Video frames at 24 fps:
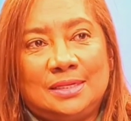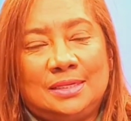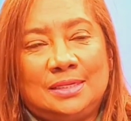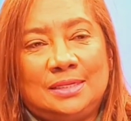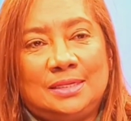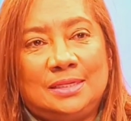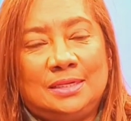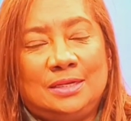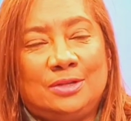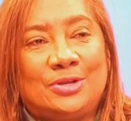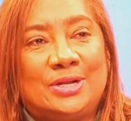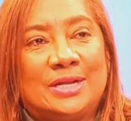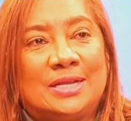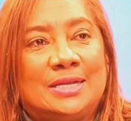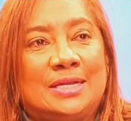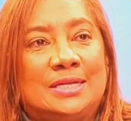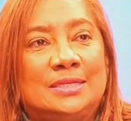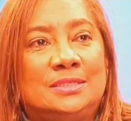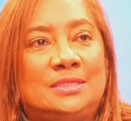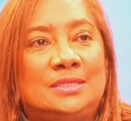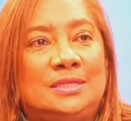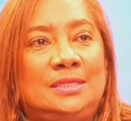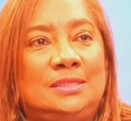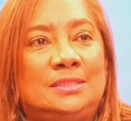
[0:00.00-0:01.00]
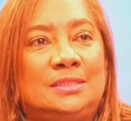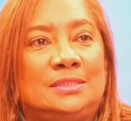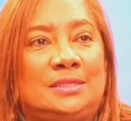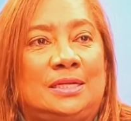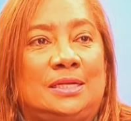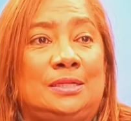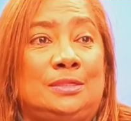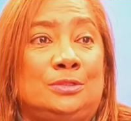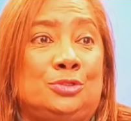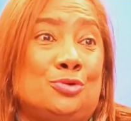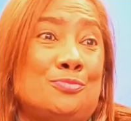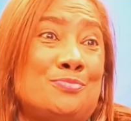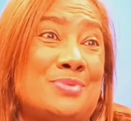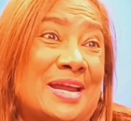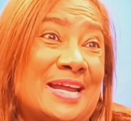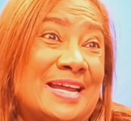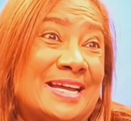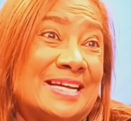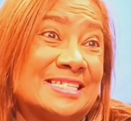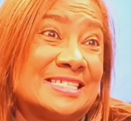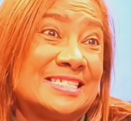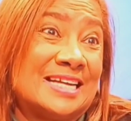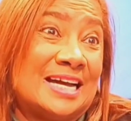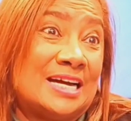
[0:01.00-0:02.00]
A lot of countries struggle to
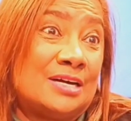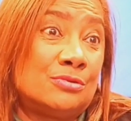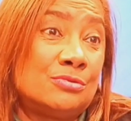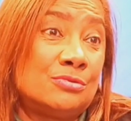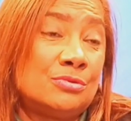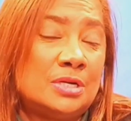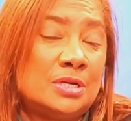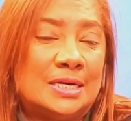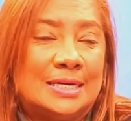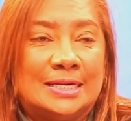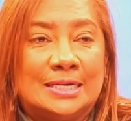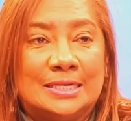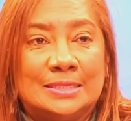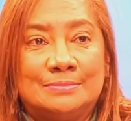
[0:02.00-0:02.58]
break us down.